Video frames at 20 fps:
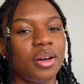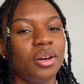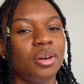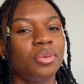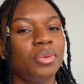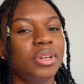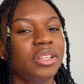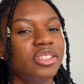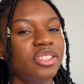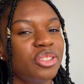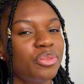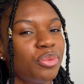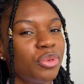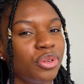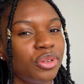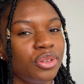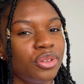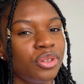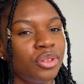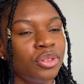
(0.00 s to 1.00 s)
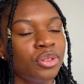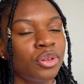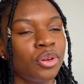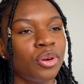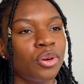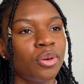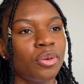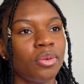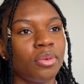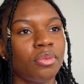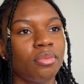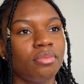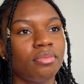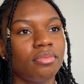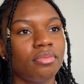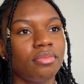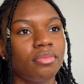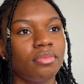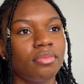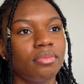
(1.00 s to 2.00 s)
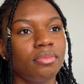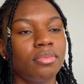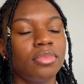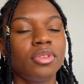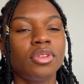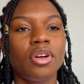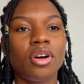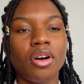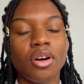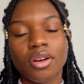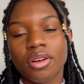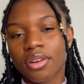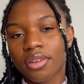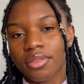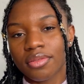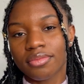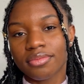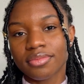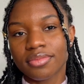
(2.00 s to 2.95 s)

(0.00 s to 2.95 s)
Wetherspoon or Block.